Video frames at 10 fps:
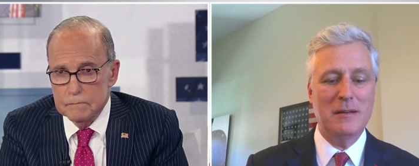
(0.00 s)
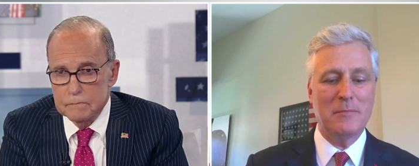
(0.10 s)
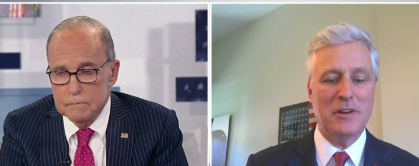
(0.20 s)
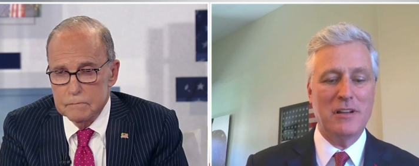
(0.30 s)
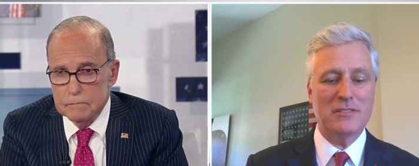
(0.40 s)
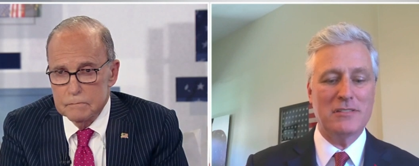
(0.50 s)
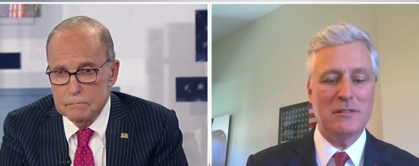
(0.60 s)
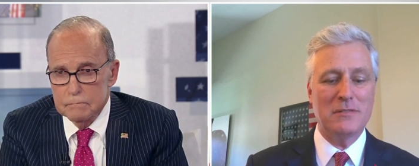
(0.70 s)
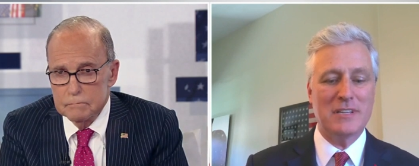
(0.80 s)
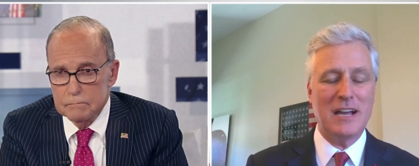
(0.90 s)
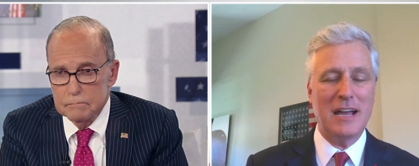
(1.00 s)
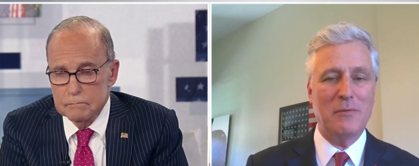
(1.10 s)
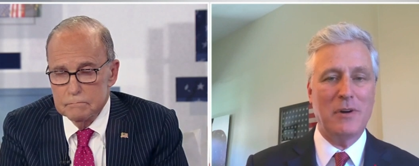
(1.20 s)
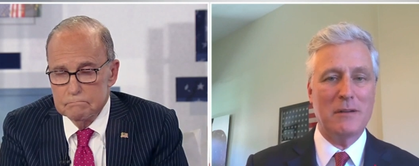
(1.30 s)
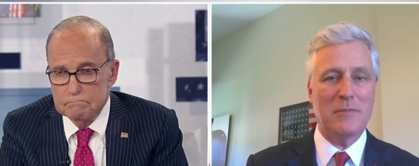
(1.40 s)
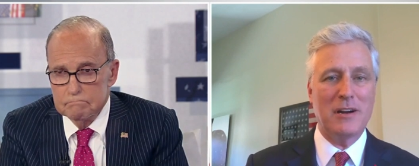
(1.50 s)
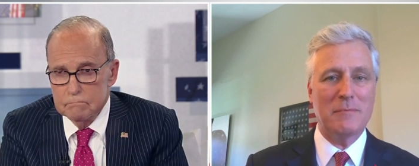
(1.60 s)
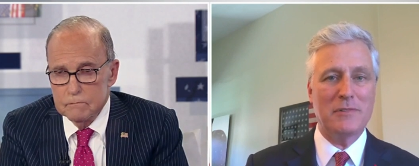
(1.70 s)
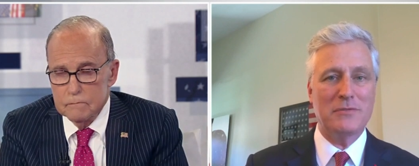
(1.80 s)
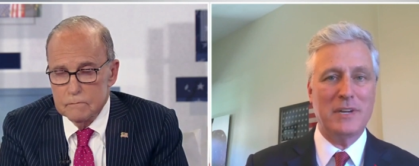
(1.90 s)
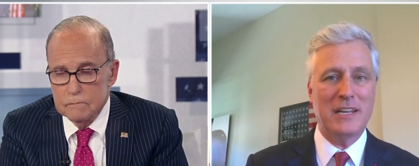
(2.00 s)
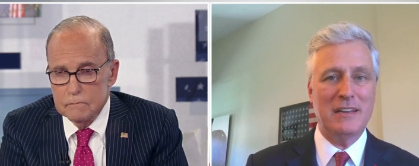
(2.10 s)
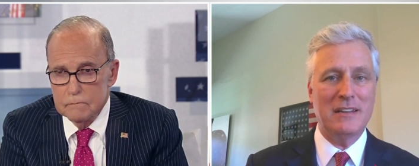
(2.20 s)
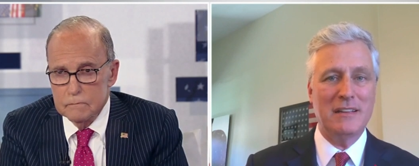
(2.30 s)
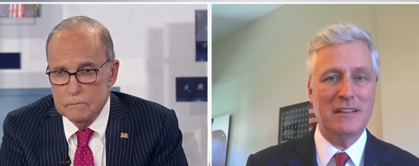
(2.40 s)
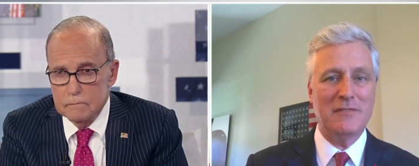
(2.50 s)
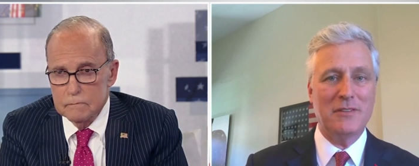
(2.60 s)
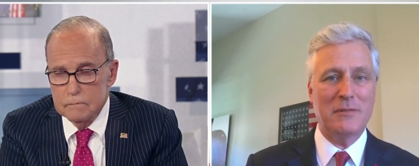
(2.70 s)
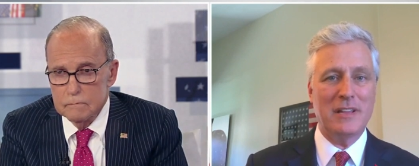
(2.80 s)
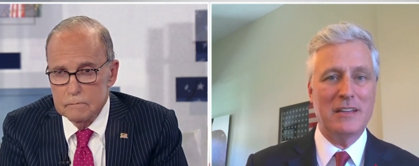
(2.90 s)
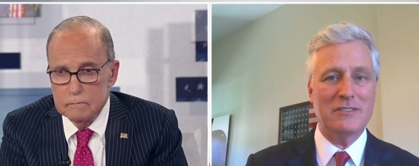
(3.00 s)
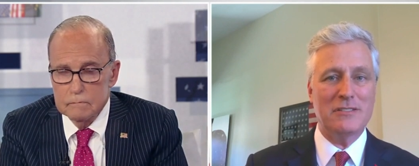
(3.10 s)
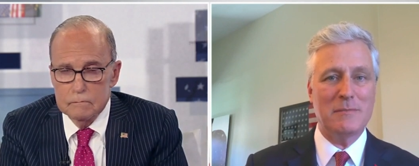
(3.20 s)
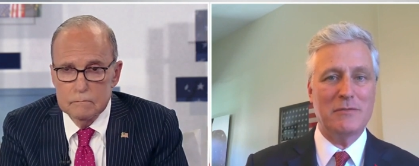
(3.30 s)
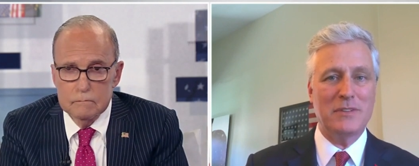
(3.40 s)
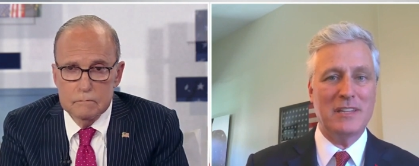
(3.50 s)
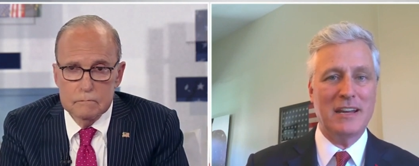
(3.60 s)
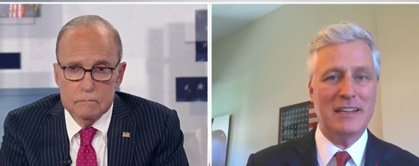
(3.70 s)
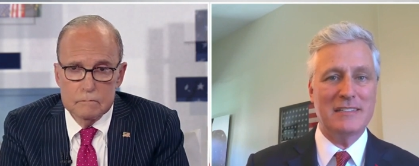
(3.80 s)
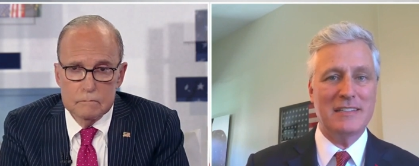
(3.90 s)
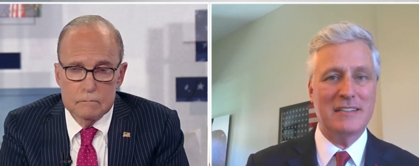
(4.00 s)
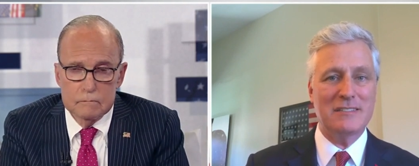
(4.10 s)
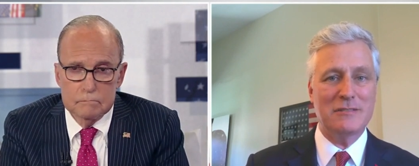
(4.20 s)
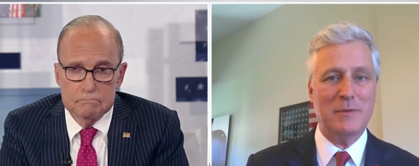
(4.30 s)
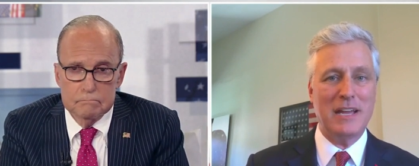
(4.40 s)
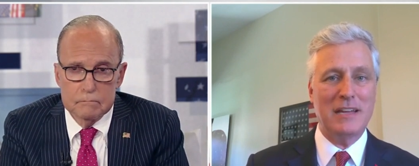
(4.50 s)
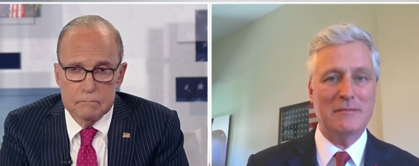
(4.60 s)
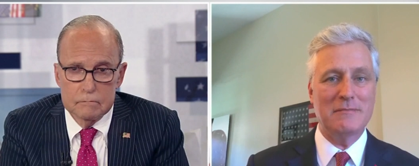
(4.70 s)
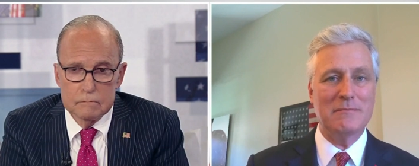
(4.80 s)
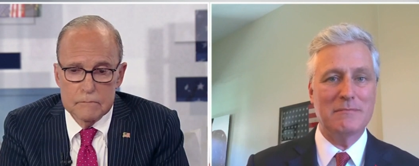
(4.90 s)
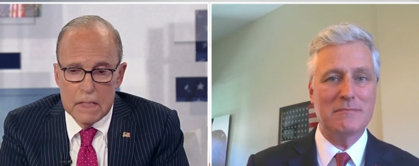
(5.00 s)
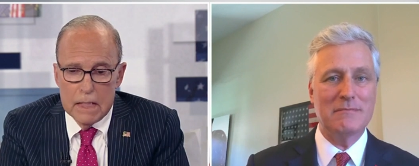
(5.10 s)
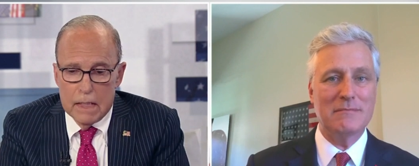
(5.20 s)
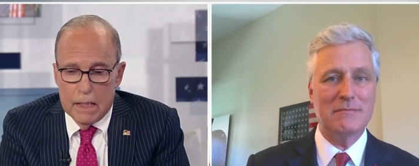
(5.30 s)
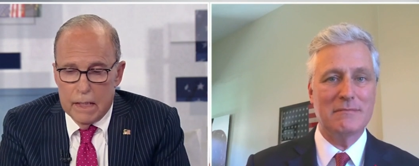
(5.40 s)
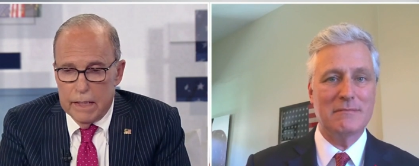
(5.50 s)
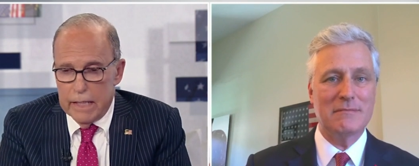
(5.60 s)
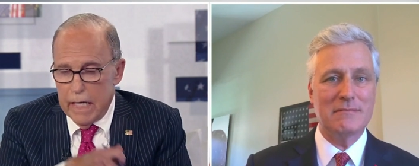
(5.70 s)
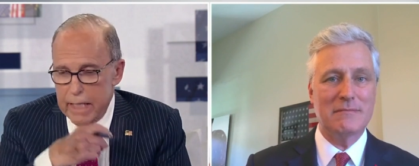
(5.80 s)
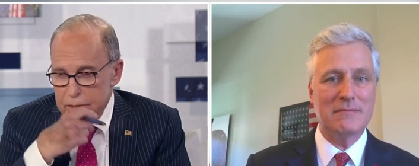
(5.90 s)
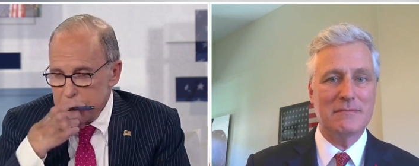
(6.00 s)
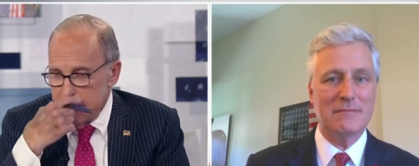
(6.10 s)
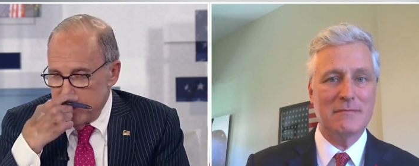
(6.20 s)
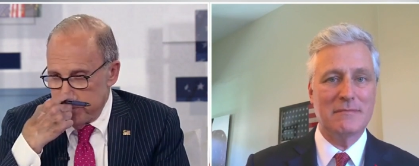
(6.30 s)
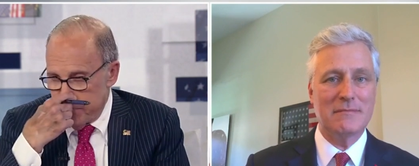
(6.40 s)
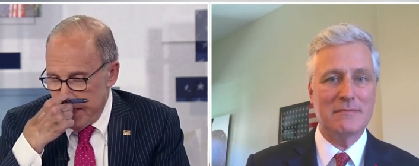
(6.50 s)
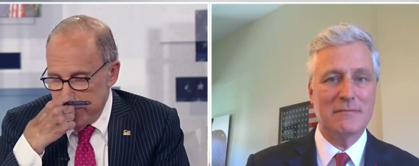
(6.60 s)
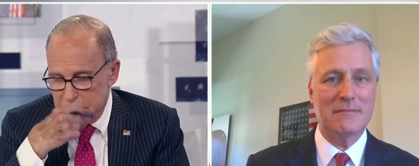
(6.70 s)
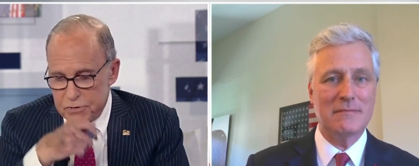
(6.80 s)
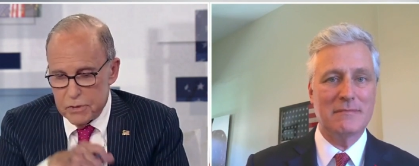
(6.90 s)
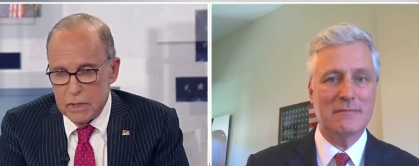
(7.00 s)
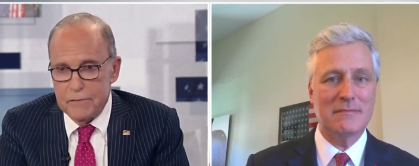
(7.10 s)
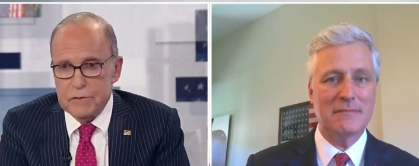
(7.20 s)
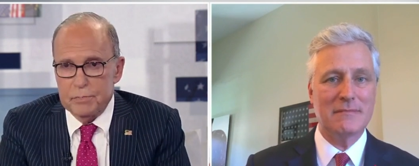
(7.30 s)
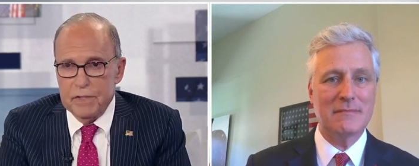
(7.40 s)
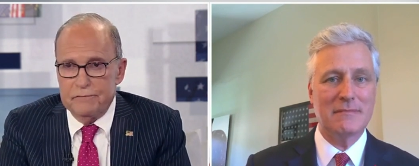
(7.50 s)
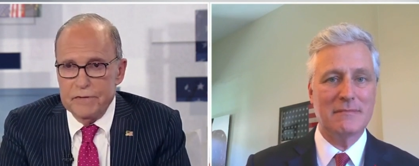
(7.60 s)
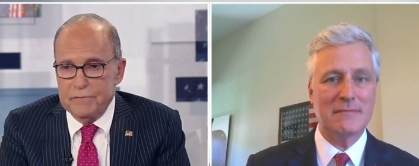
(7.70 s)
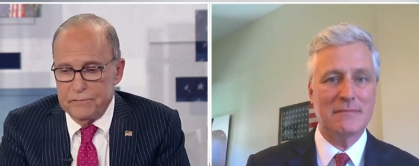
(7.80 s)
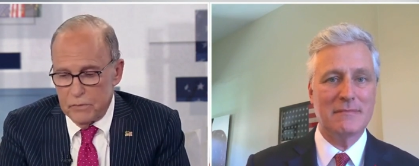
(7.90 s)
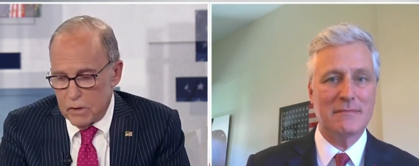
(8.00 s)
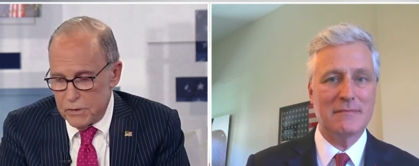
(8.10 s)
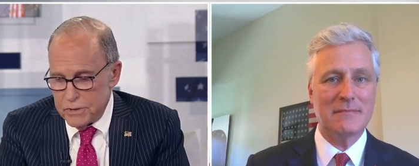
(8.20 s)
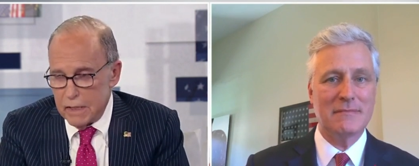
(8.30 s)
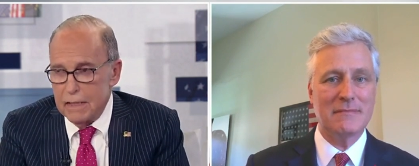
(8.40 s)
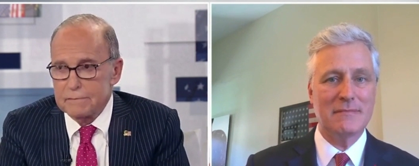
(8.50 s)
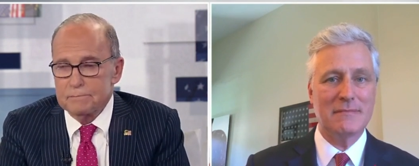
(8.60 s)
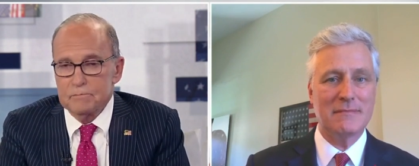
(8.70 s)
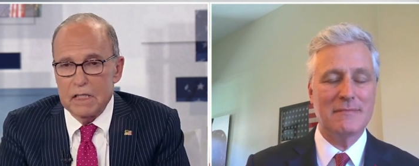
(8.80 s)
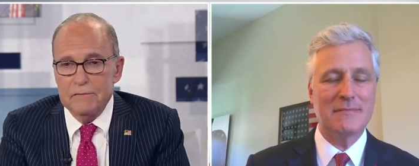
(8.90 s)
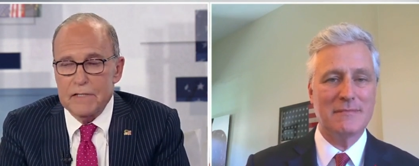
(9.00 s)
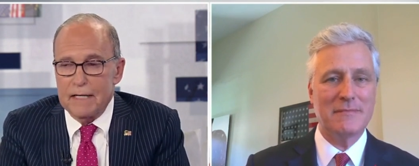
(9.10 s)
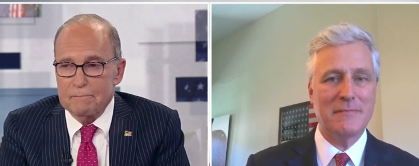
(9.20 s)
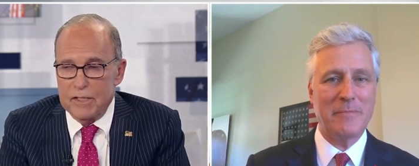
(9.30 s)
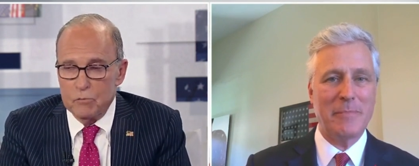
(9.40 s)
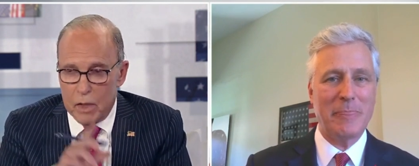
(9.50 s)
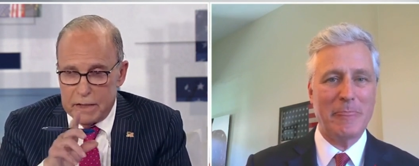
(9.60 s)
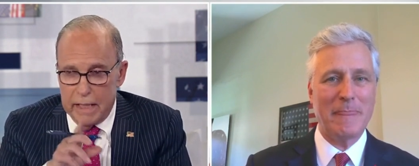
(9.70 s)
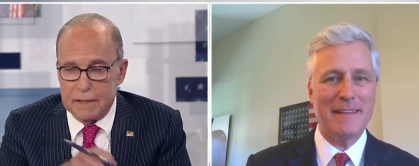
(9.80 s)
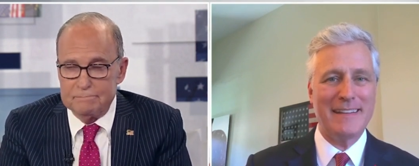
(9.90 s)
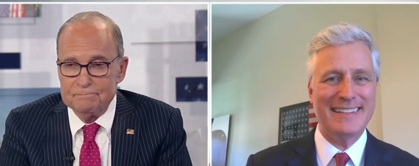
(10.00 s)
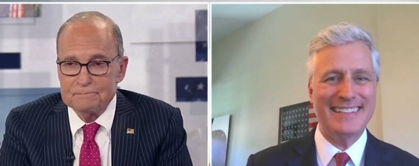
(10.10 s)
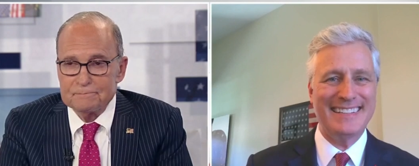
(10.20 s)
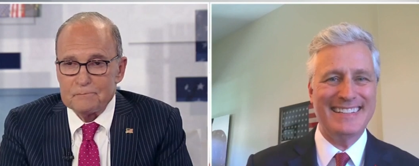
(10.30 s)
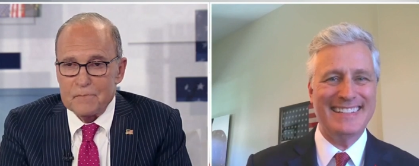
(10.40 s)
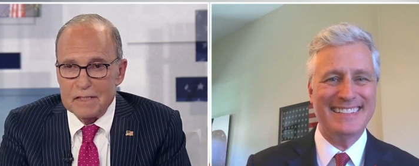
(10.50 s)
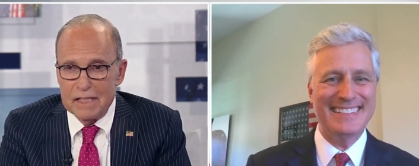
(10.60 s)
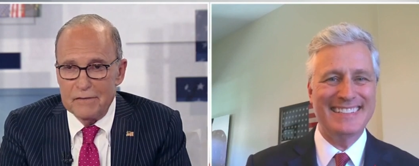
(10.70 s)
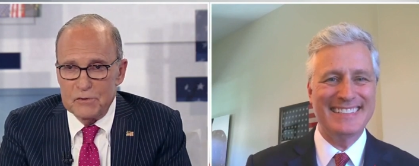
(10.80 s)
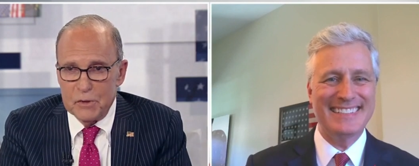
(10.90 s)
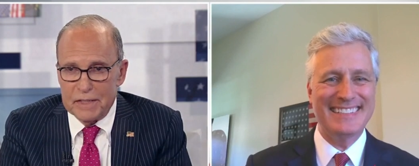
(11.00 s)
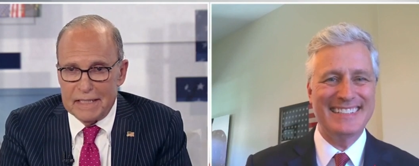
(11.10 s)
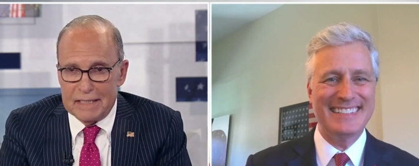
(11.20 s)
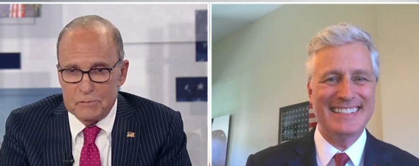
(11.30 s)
Speaker 1: but also it was a high watermark for the relationship between the United States and Japan.
Speaker 2: Yeah, actually, the prime minister loved to play 54 holes of golf. Loved that in one day. Loved doing that,